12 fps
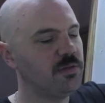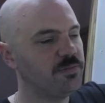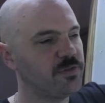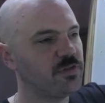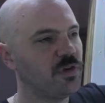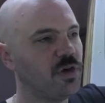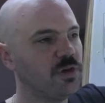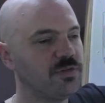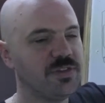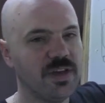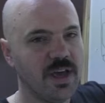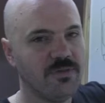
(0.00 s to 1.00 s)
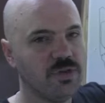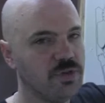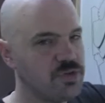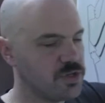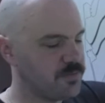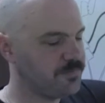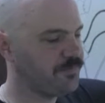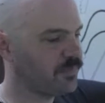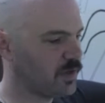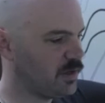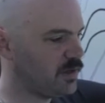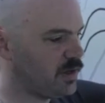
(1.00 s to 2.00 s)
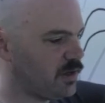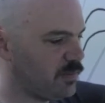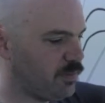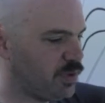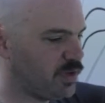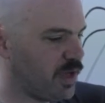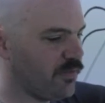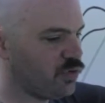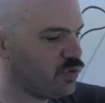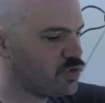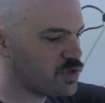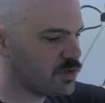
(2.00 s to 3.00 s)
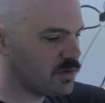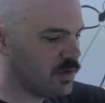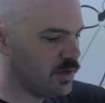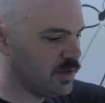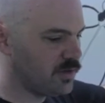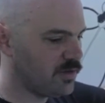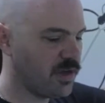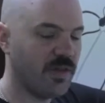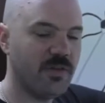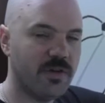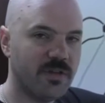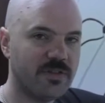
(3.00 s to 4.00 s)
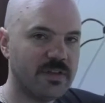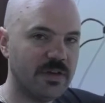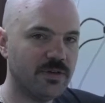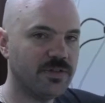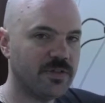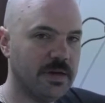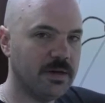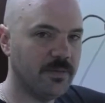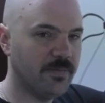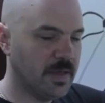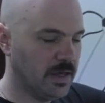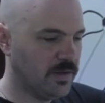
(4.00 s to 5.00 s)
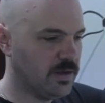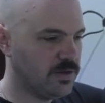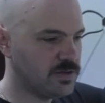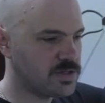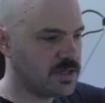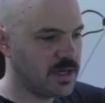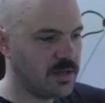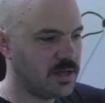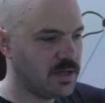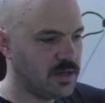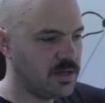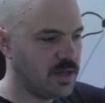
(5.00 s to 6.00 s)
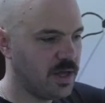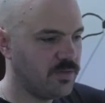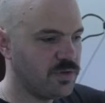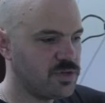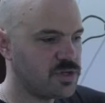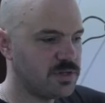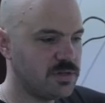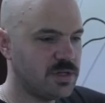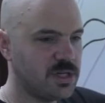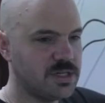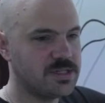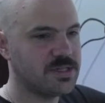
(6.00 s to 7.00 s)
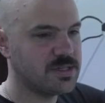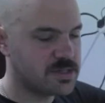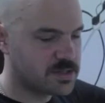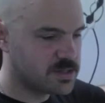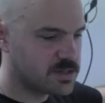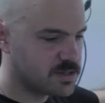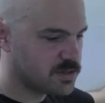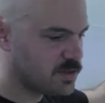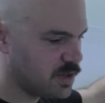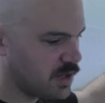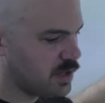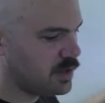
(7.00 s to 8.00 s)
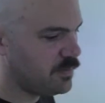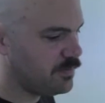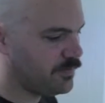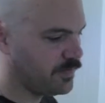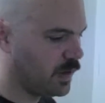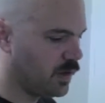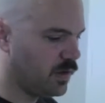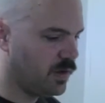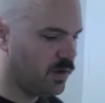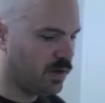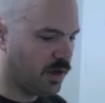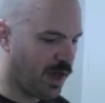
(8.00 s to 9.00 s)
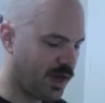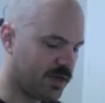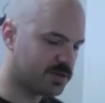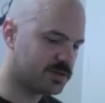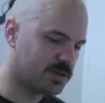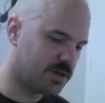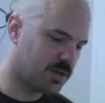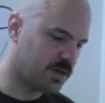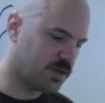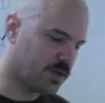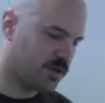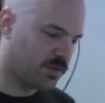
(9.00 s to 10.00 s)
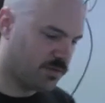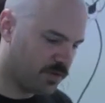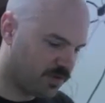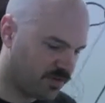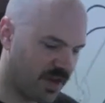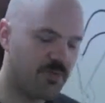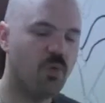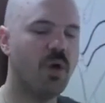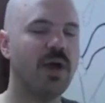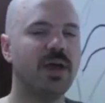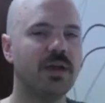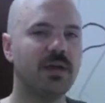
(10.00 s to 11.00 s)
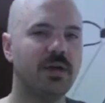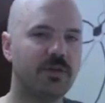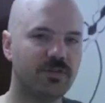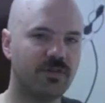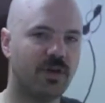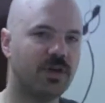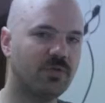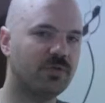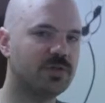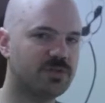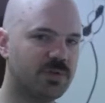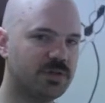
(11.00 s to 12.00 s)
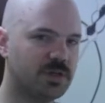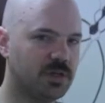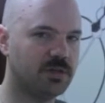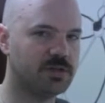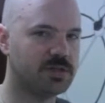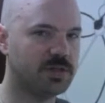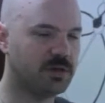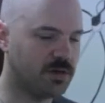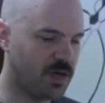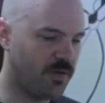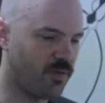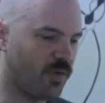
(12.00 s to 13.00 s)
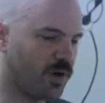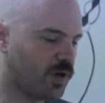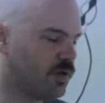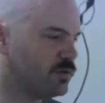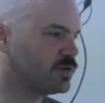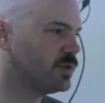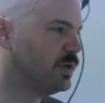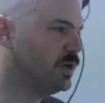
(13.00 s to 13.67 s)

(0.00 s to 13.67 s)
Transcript: solved evolution, and they put evolution together in a single cell. They understand that evolution exists as the same way, starting with this particular cell everywhere it goes.